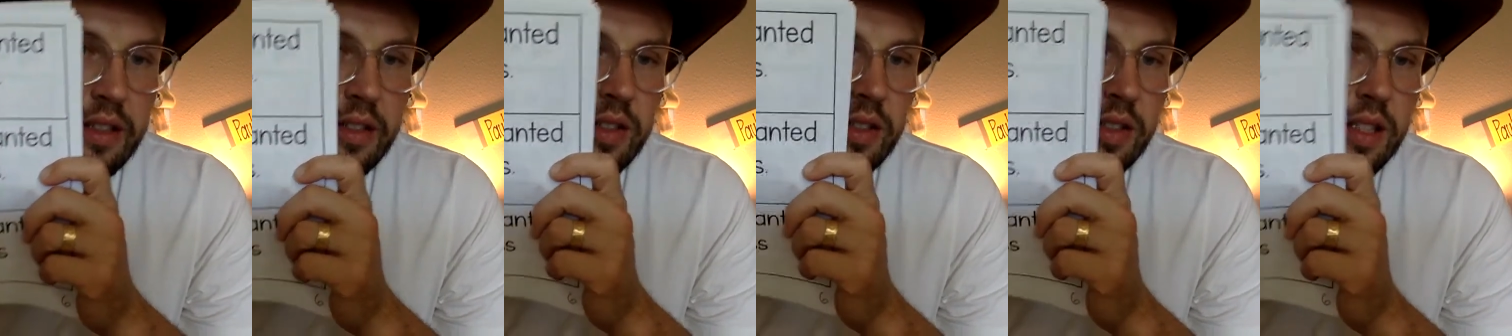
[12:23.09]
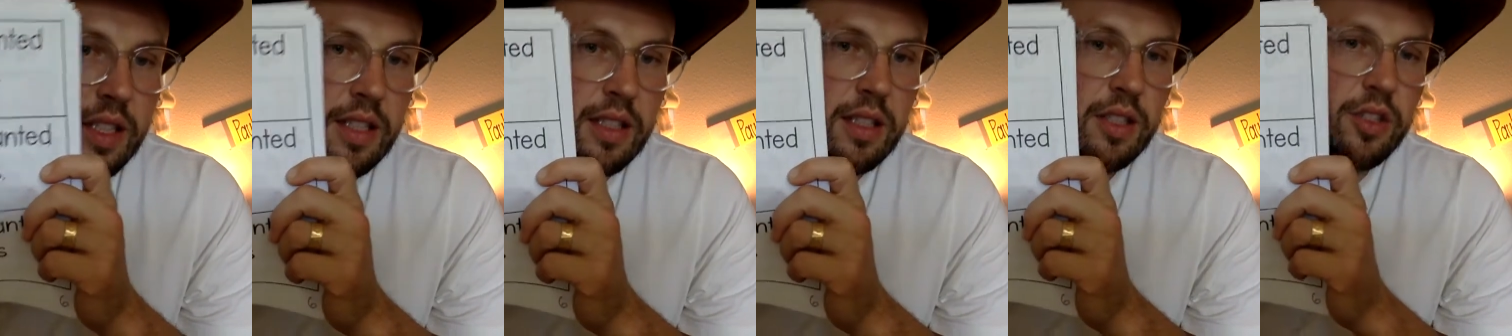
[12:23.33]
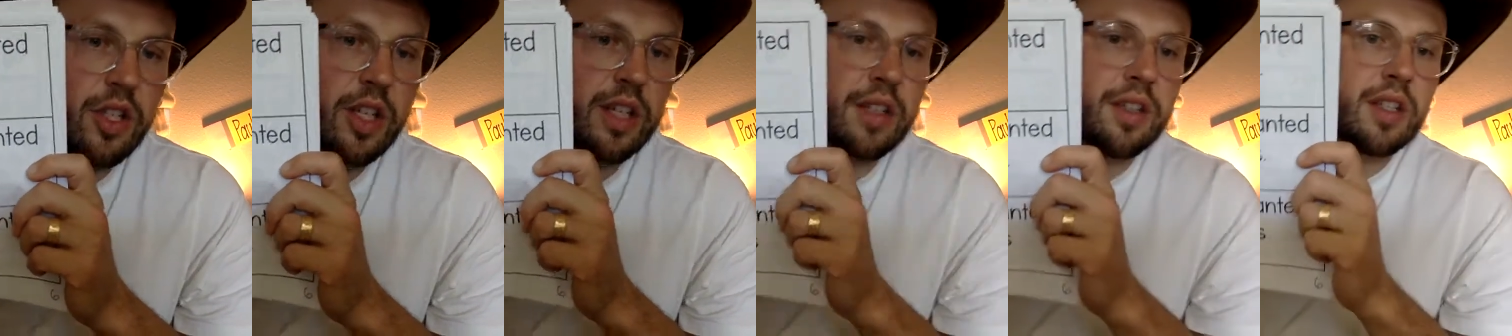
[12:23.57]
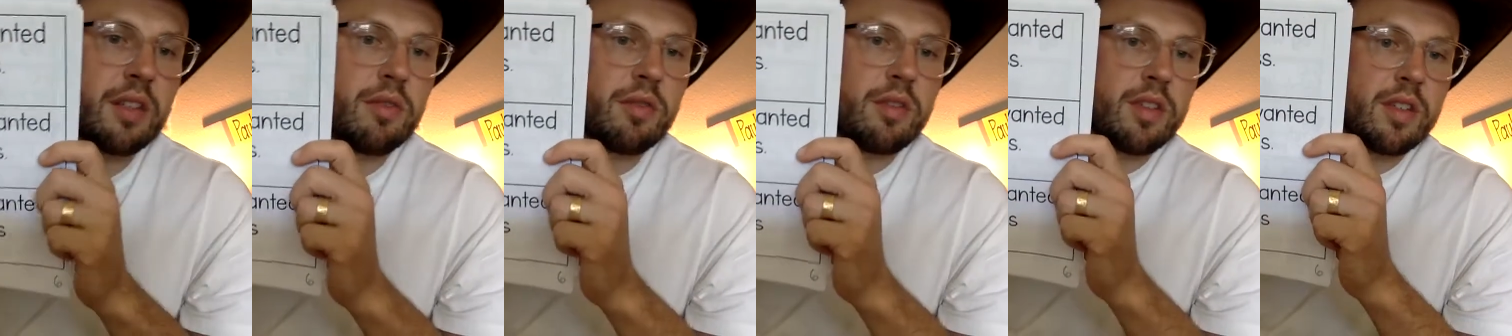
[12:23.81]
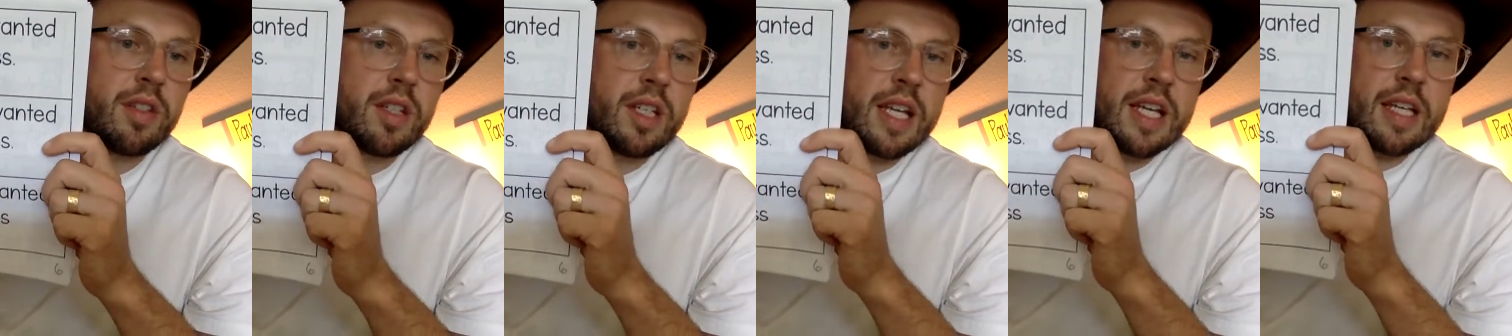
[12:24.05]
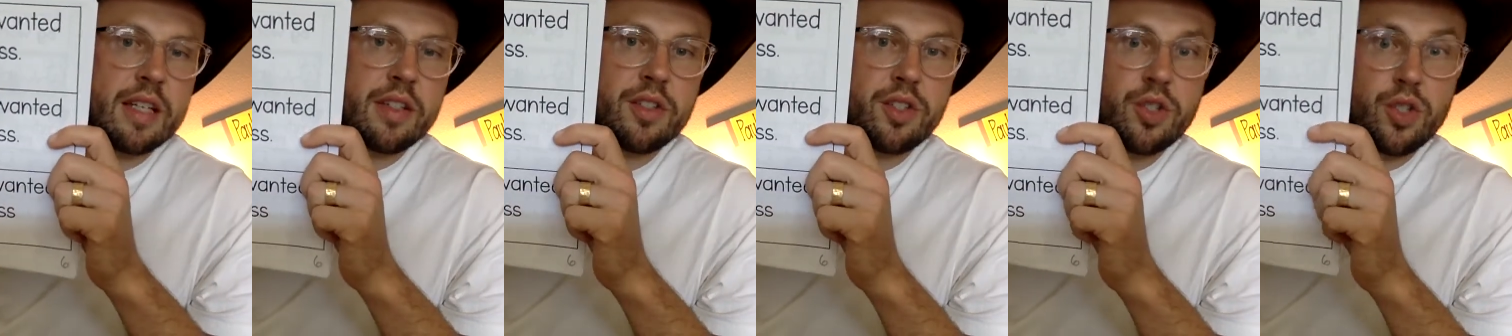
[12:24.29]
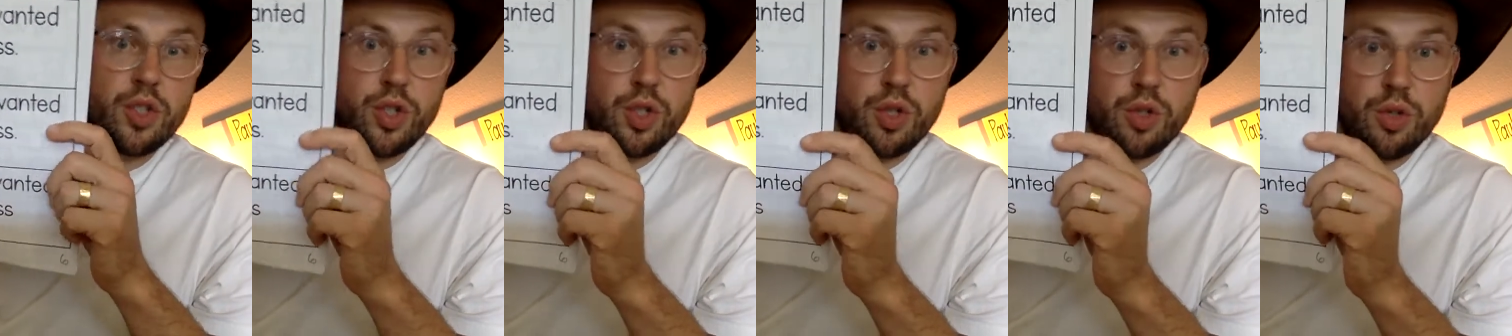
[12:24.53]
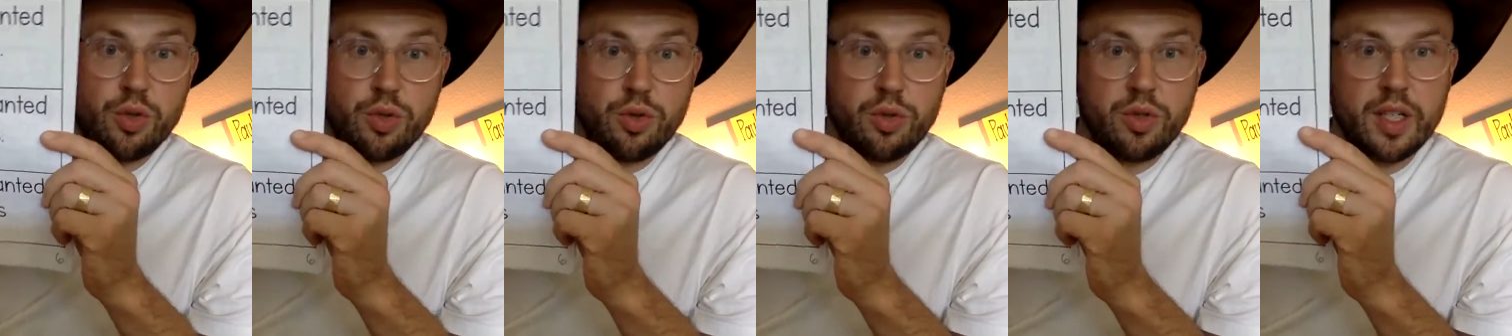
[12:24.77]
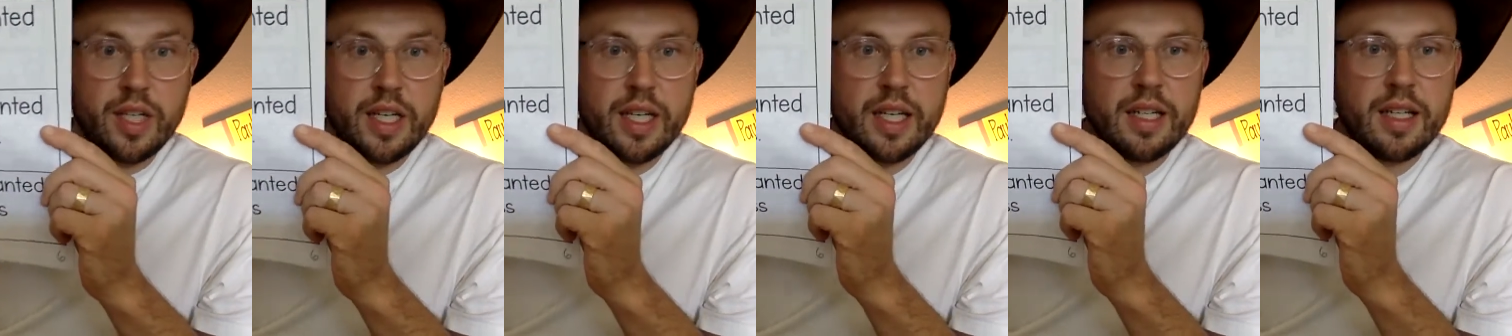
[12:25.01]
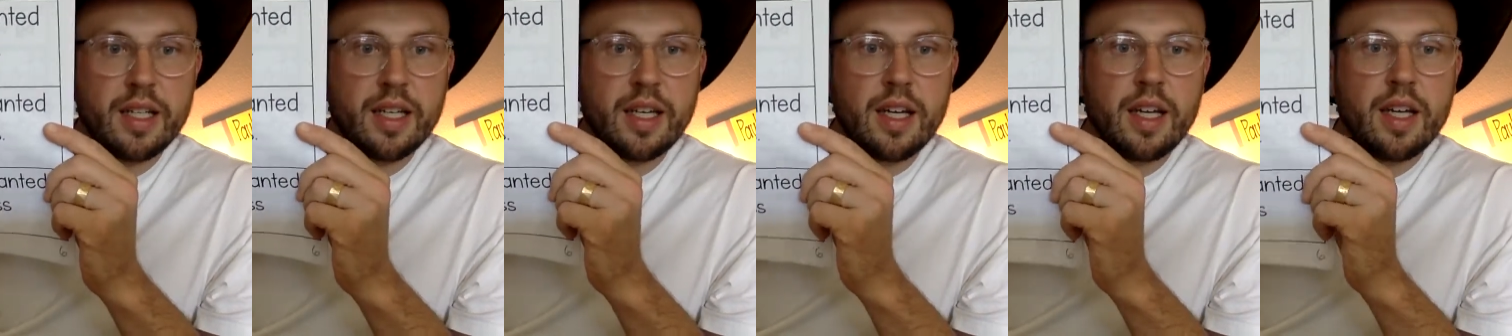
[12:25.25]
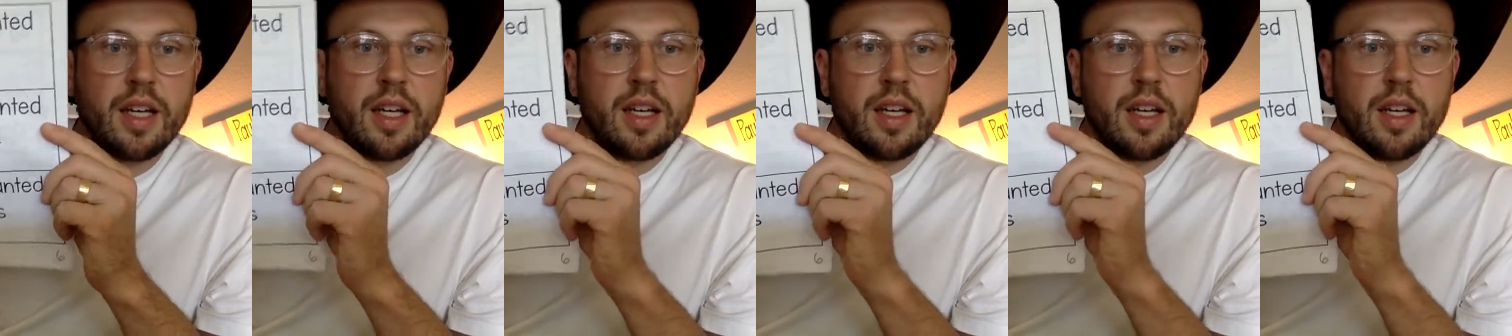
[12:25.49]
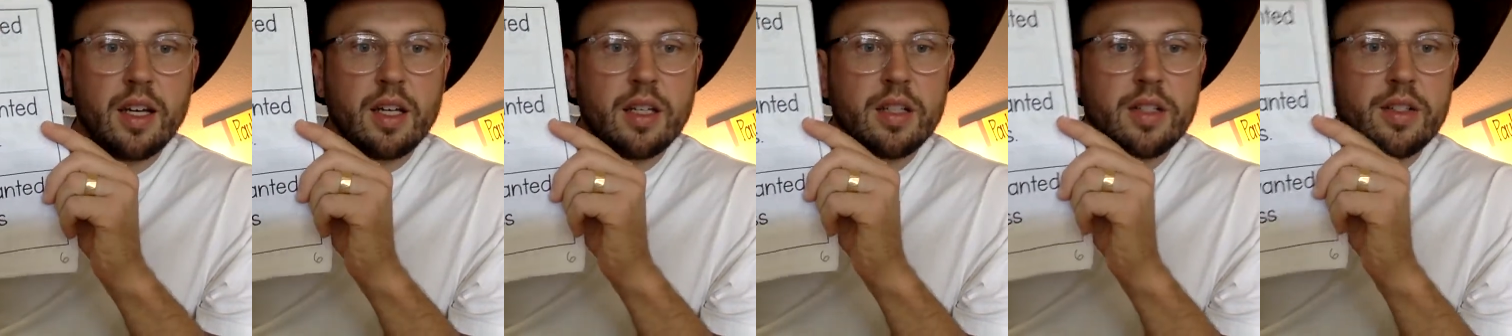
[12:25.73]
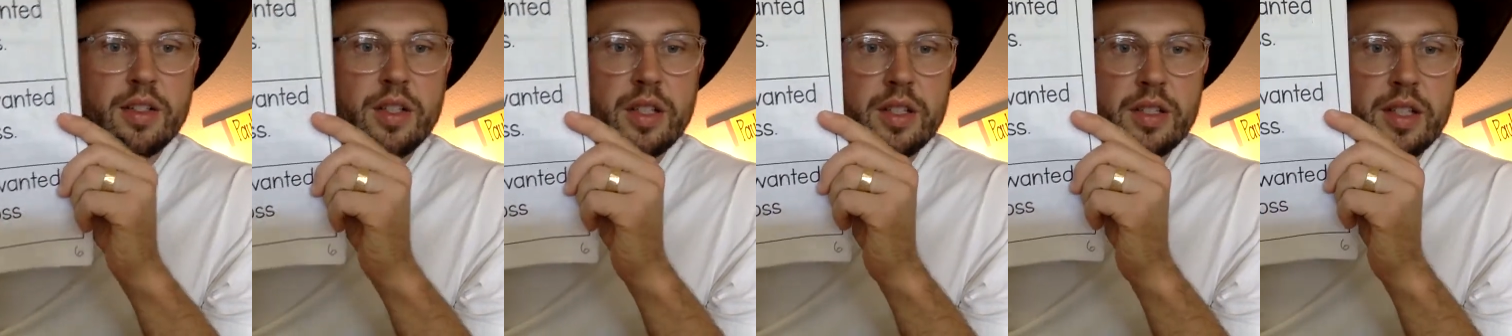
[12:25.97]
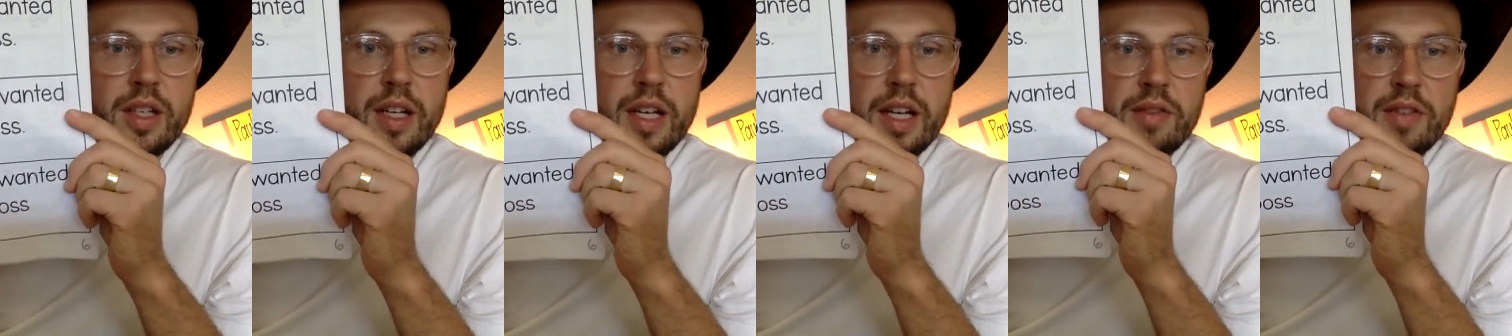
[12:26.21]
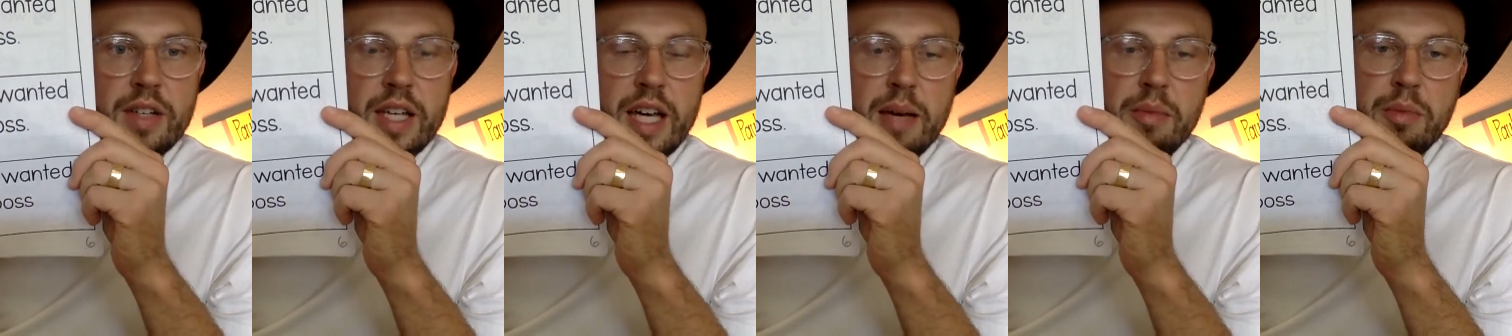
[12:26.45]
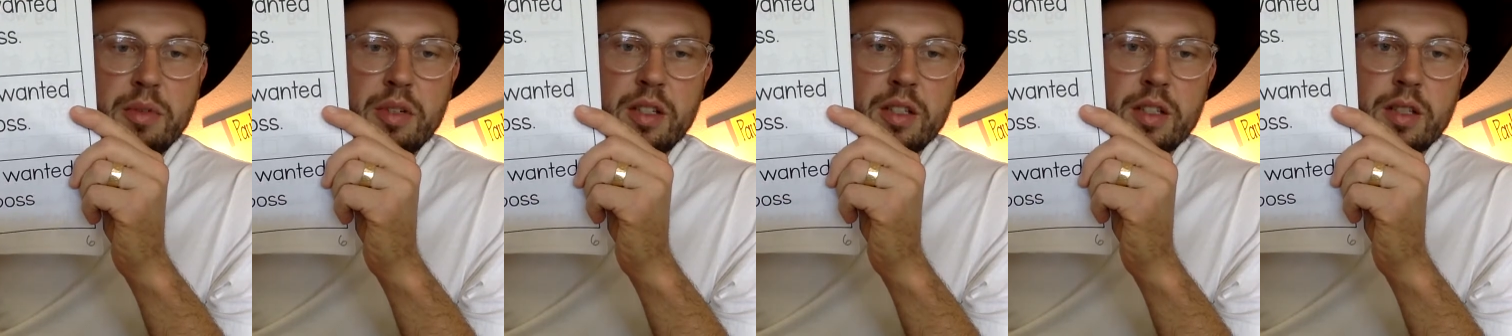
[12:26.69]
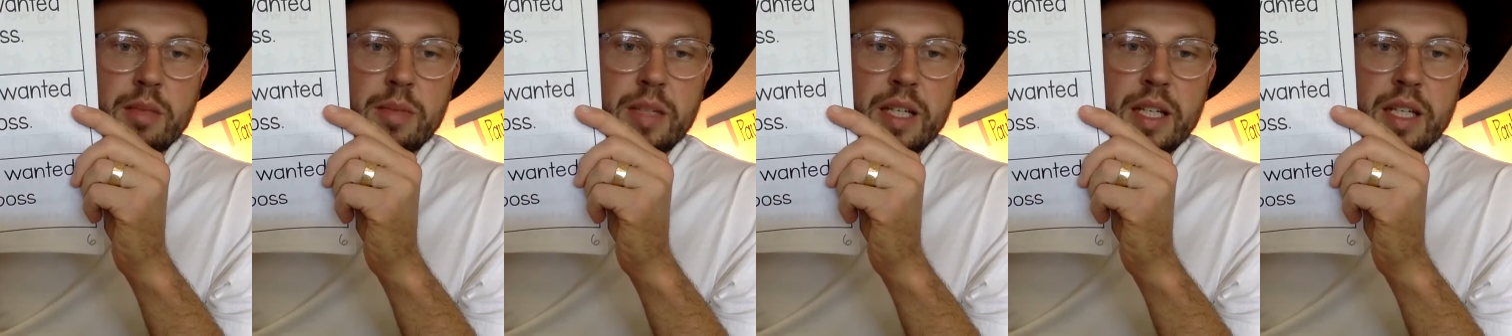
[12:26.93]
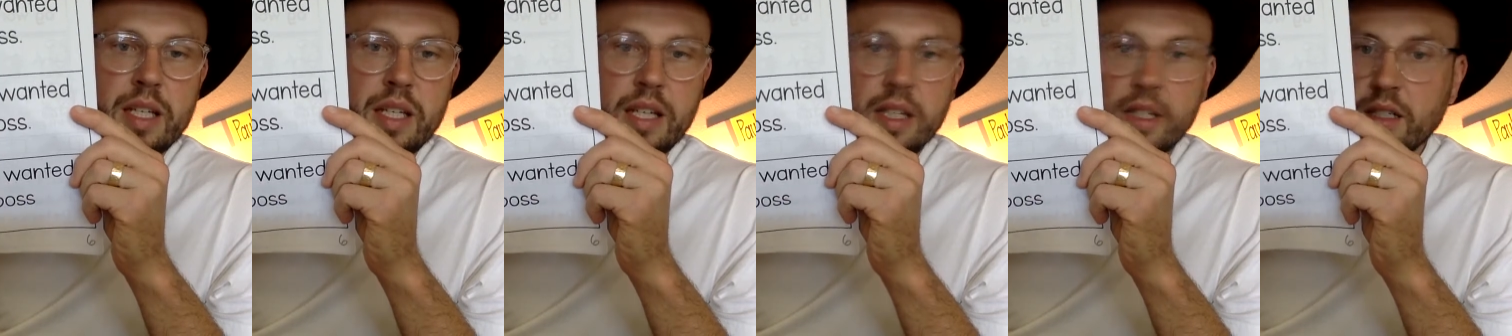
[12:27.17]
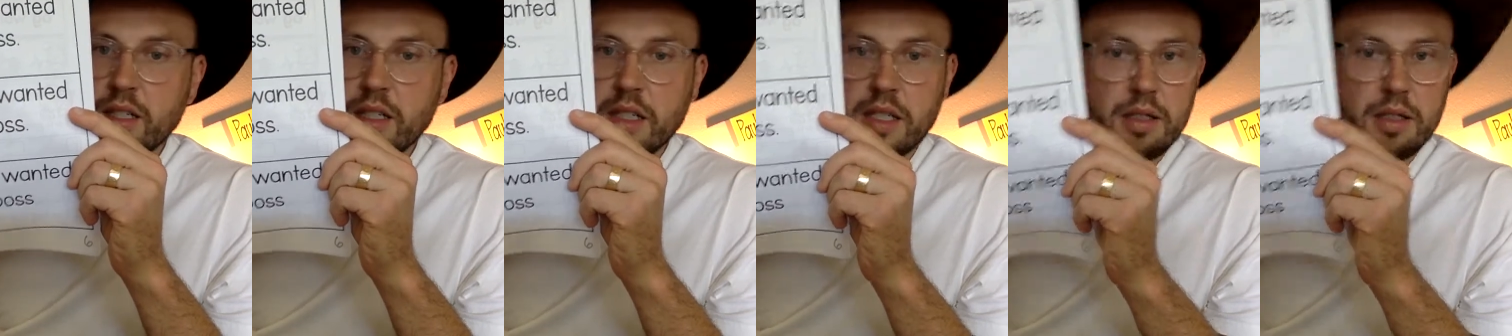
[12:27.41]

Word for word: So let's check the next two, okay? Does it have a capital at the beginning?